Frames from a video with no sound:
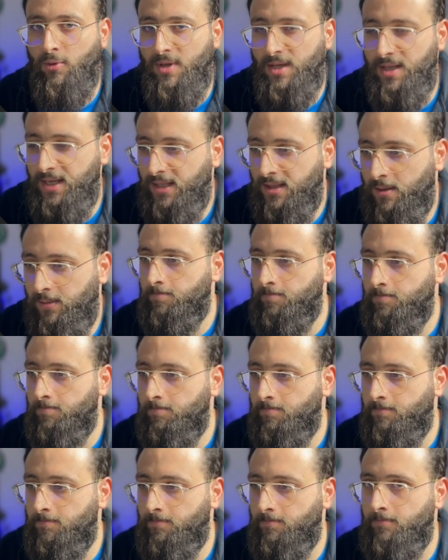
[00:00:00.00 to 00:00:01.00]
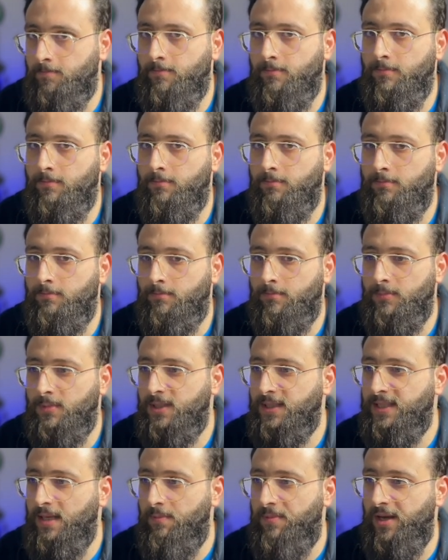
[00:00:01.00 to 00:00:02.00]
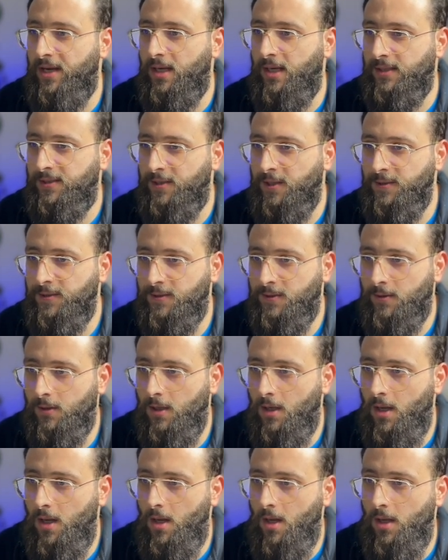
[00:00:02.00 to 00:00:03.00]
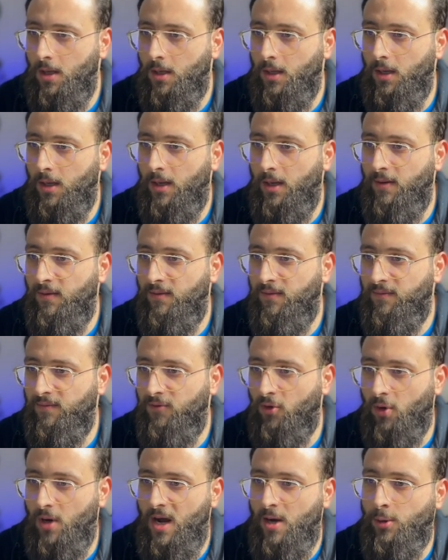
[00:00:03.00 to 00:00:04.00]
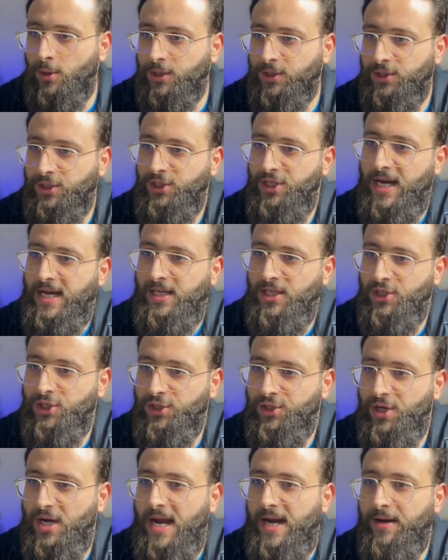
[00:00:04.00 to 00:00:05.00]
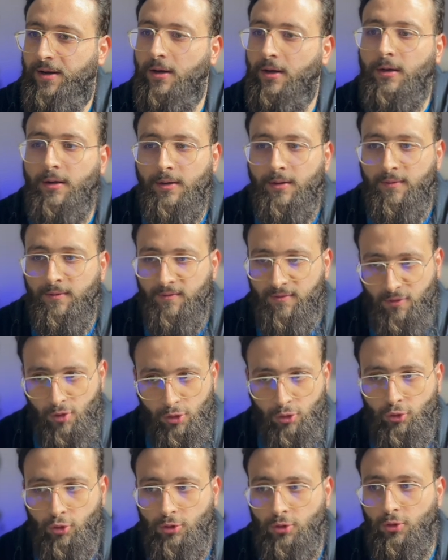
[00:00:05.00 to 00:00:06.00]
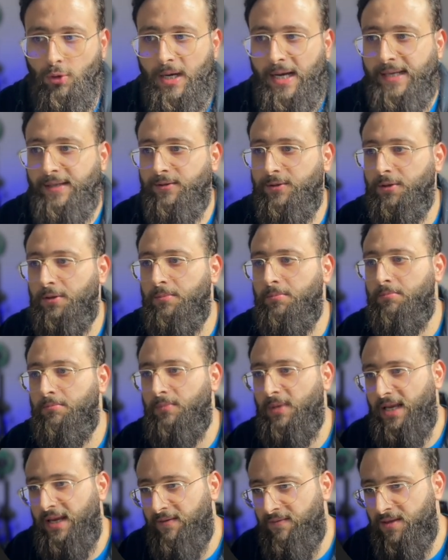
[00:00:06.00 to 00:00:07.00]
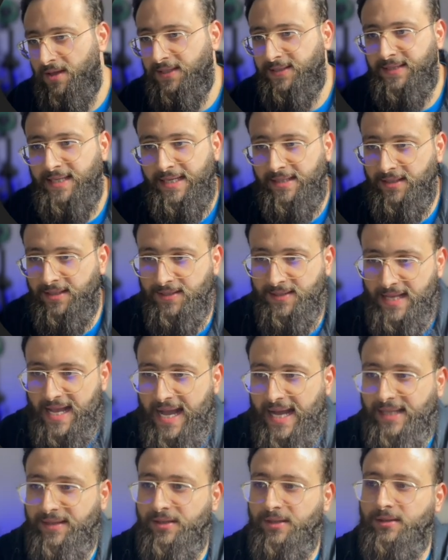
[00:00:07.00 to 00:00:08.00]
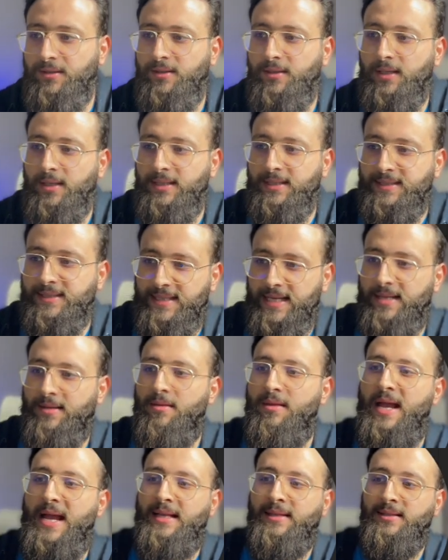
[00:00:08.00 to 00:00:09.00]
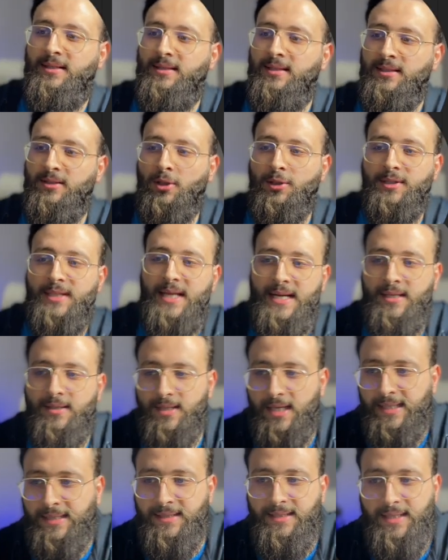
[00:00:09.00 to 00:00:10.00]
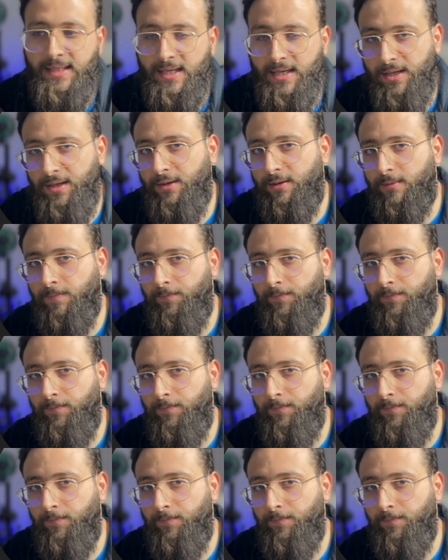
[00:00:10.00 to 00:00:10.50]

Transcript: database. Something like this. For our change tracker, for to-do item, if the state is added, set the entity.tenant ID here.